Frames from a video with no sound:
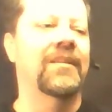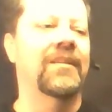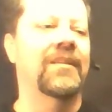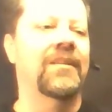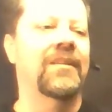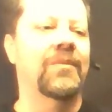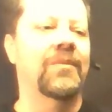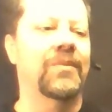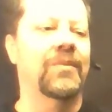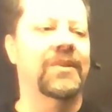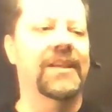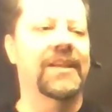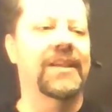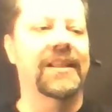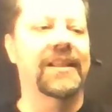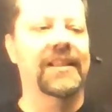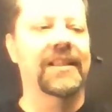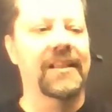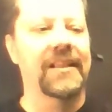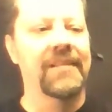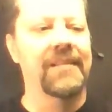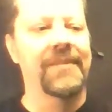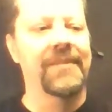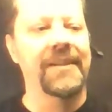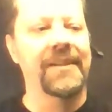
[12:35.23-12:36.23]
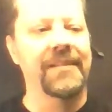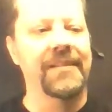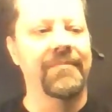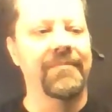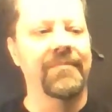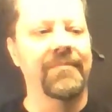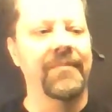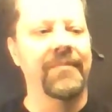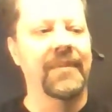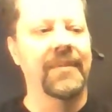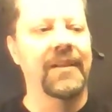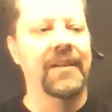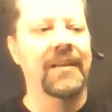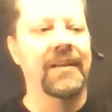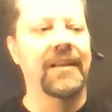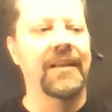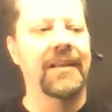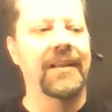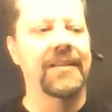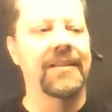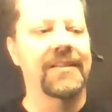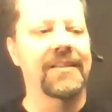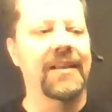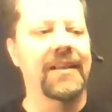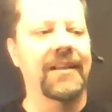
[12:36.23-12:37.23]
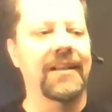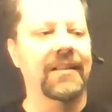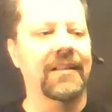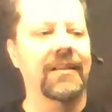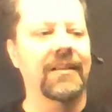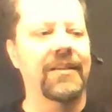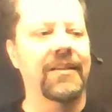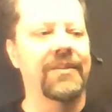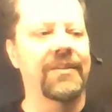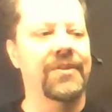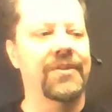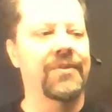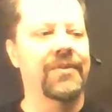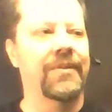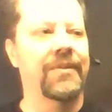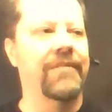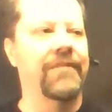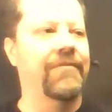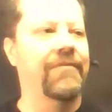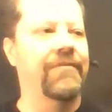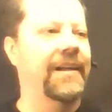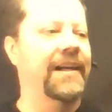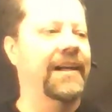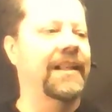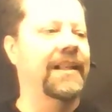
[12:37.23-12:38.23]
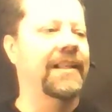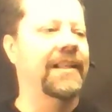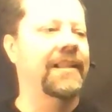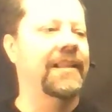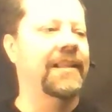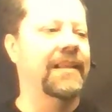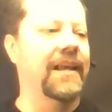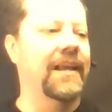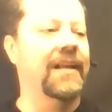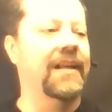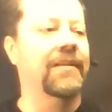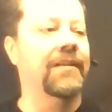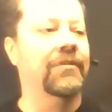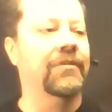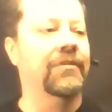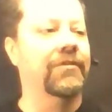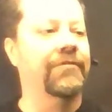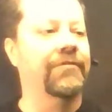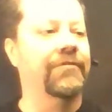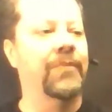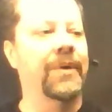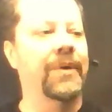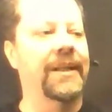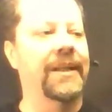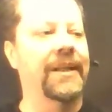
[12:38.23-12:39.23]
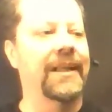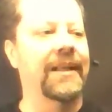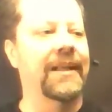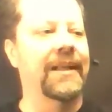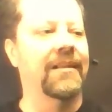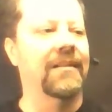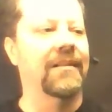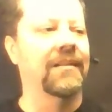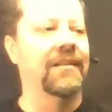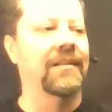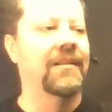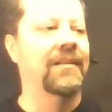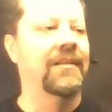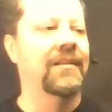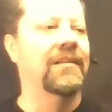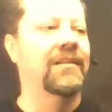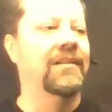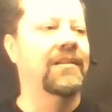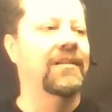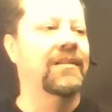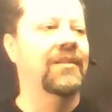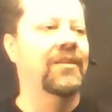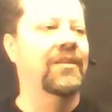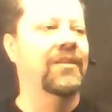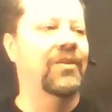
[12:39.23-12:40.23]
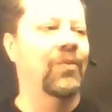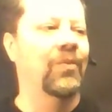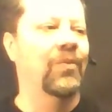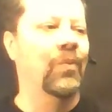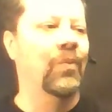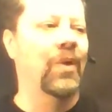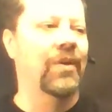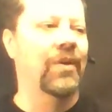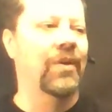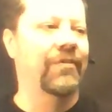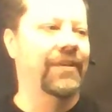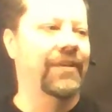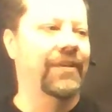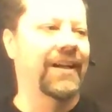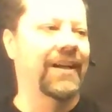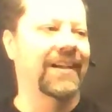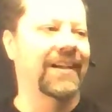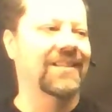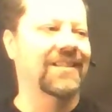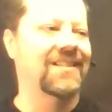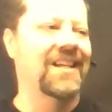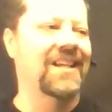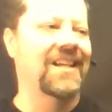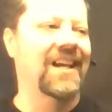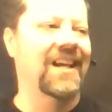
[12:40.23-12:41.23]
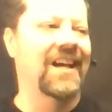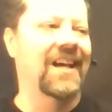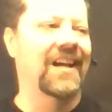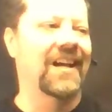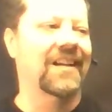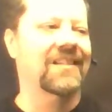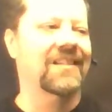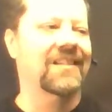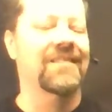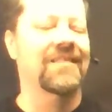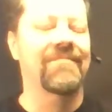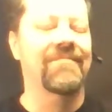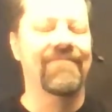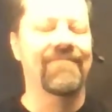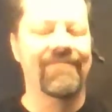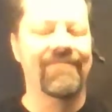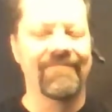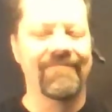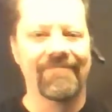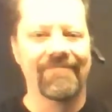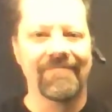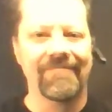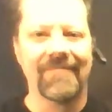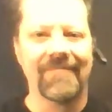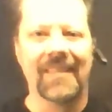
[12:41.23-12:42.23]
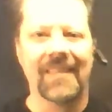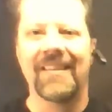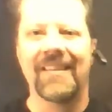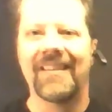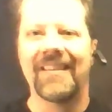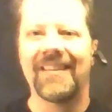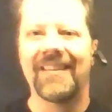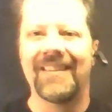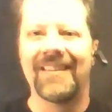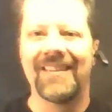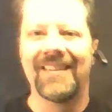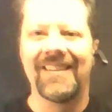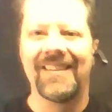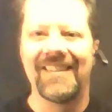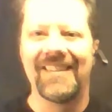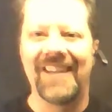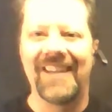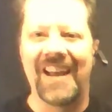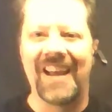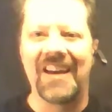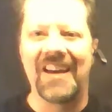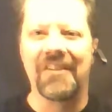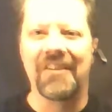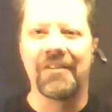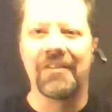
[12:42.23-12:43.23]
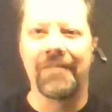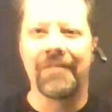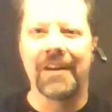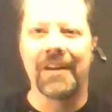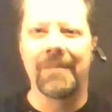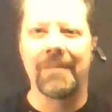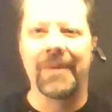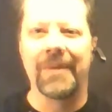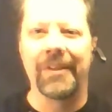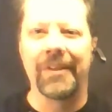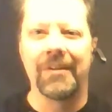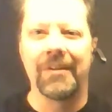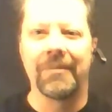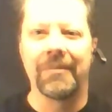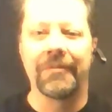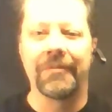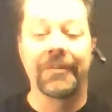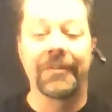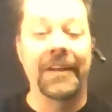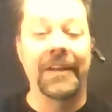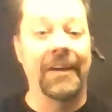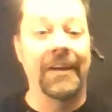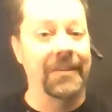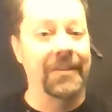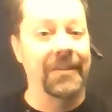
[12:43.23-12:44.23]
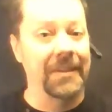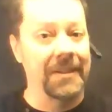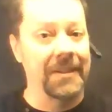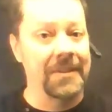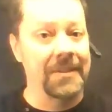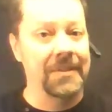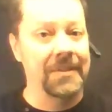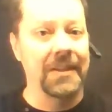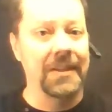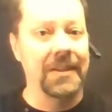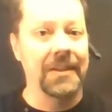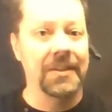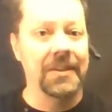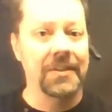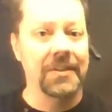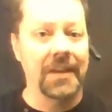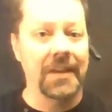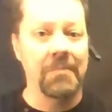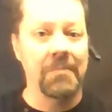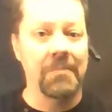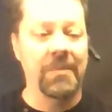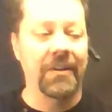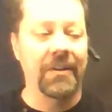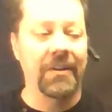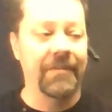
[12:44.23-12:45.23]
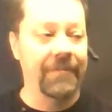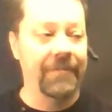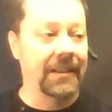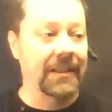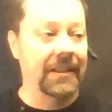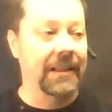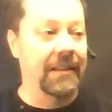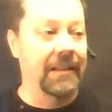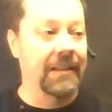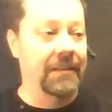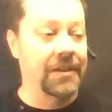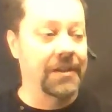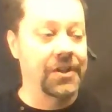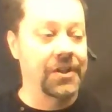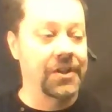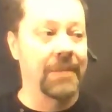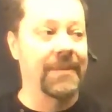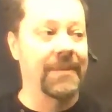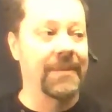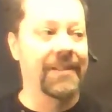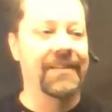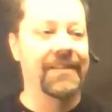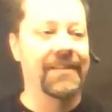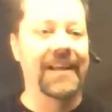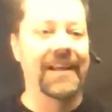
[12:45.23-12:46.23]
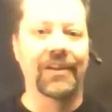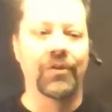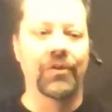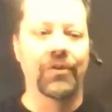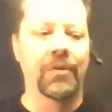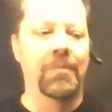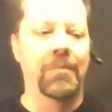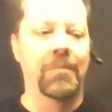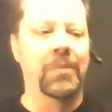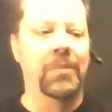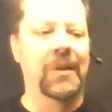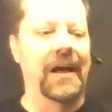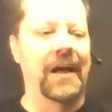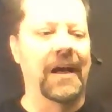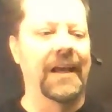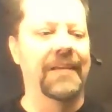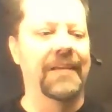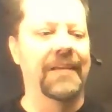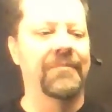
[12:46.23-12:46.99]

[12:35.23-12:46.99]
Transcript: We'll take the limit as L goes to infinity, integral from 1 to L, 1 over x dx. Now the fundamental theorem of calculus is a perfectly legitimate thing to apply.